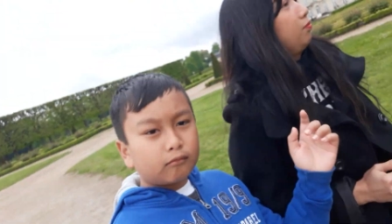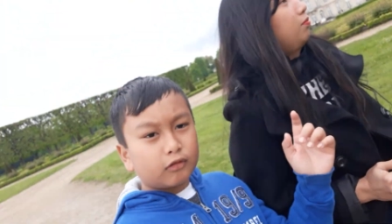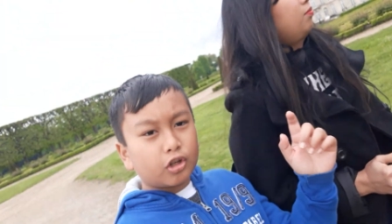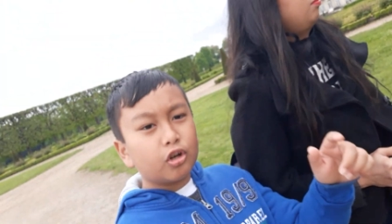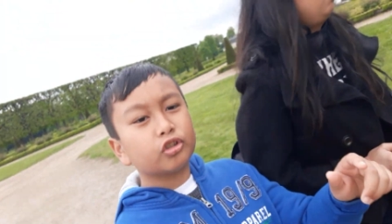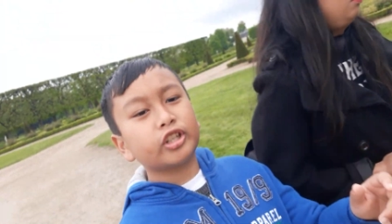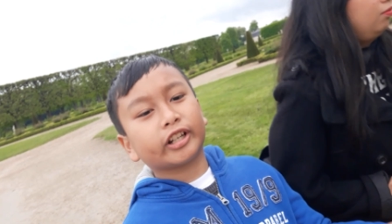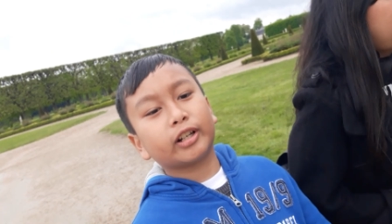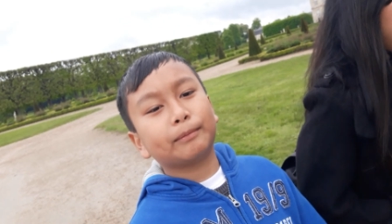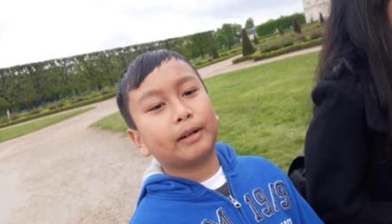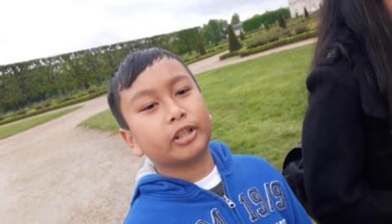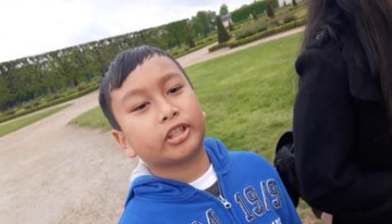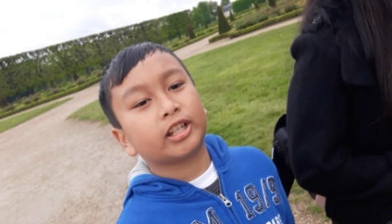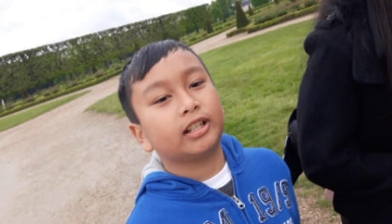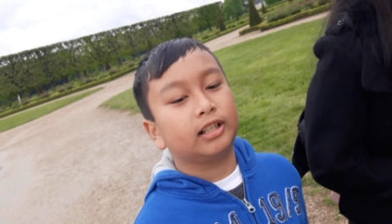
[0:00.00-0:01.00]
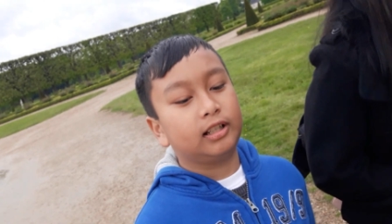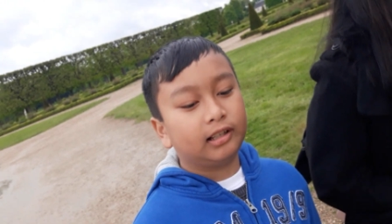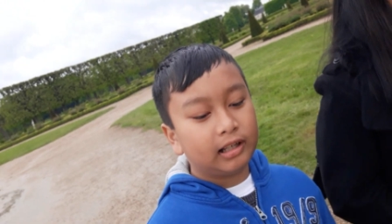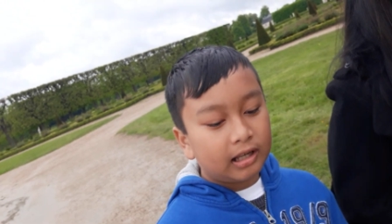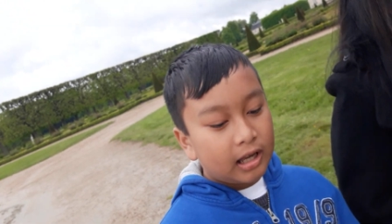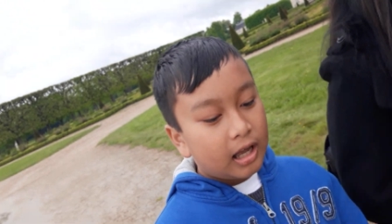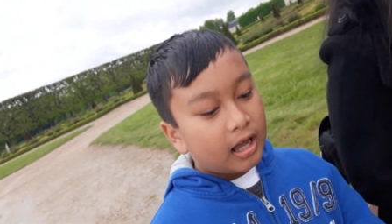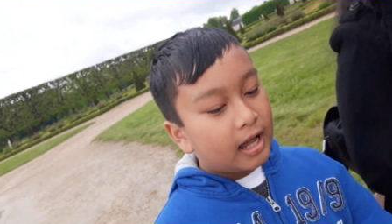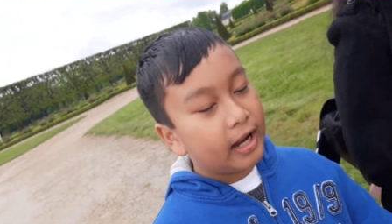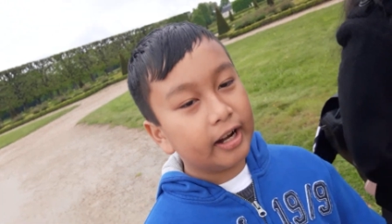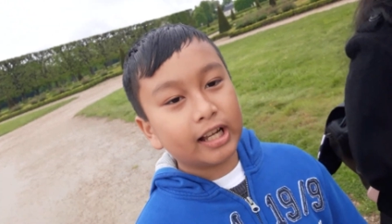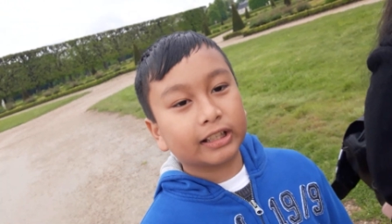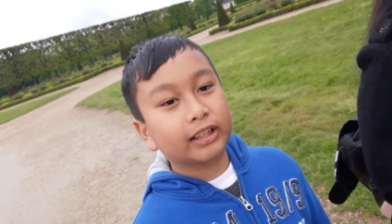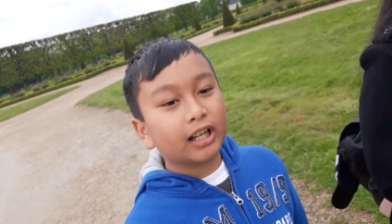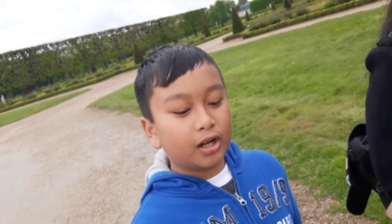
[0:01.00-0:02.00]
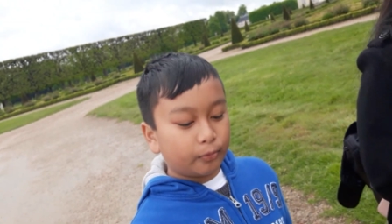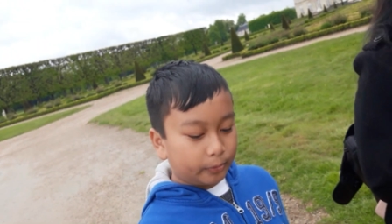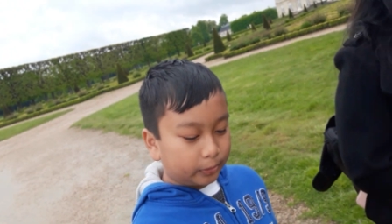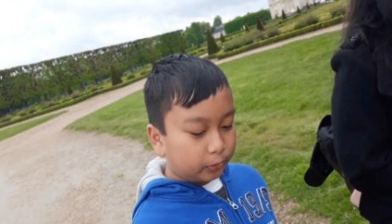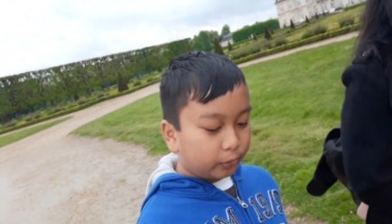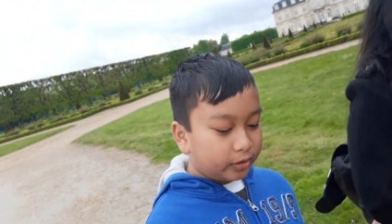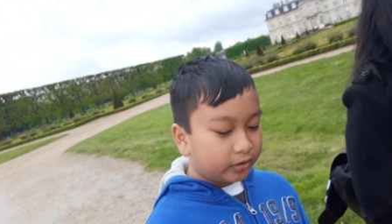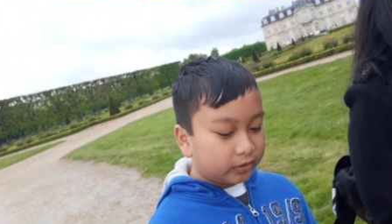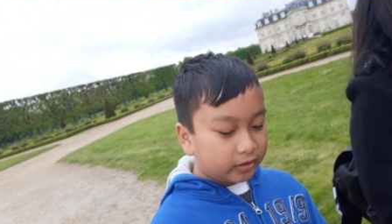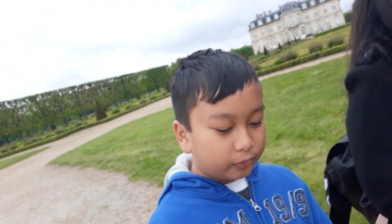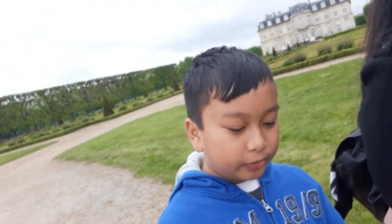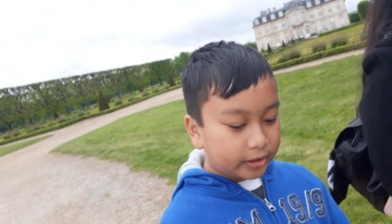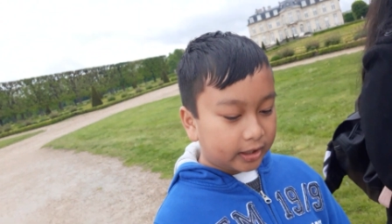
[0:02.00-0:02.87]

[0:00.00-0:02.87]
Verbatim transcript: Go check out my channel. And right now we're doing, we're